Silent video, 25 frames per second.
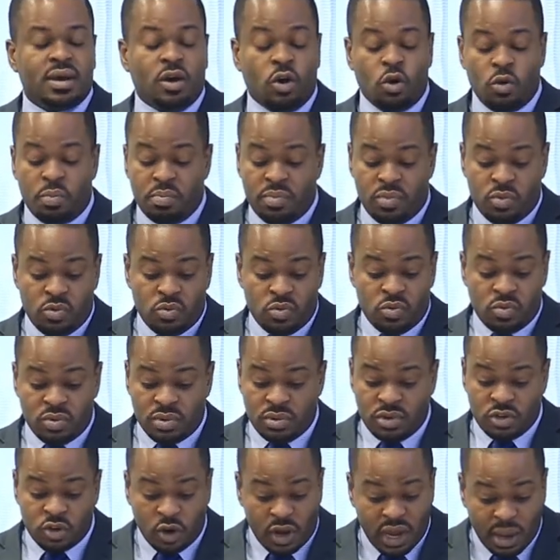or
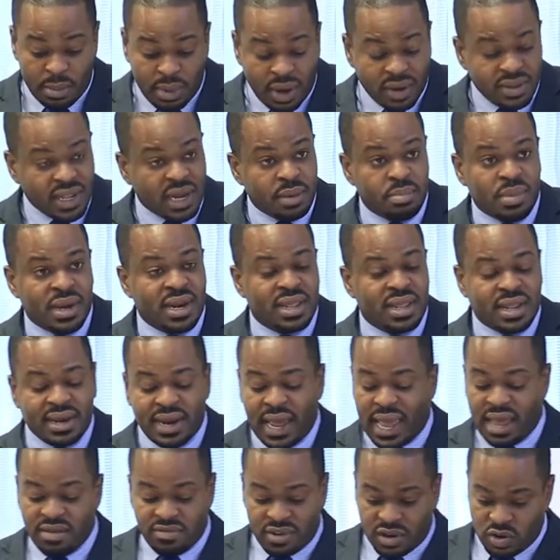would talk about that better
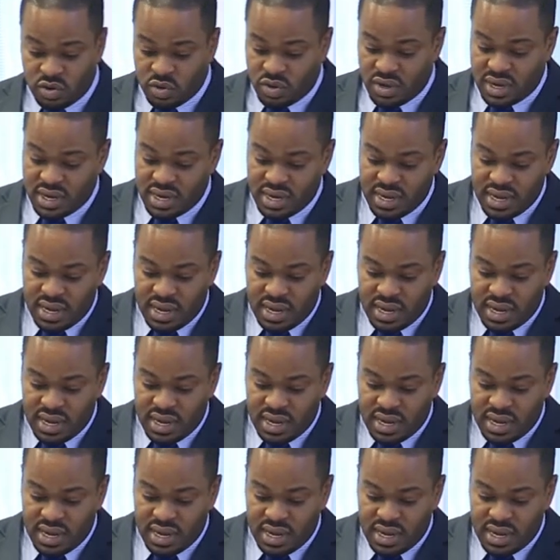than I ever could.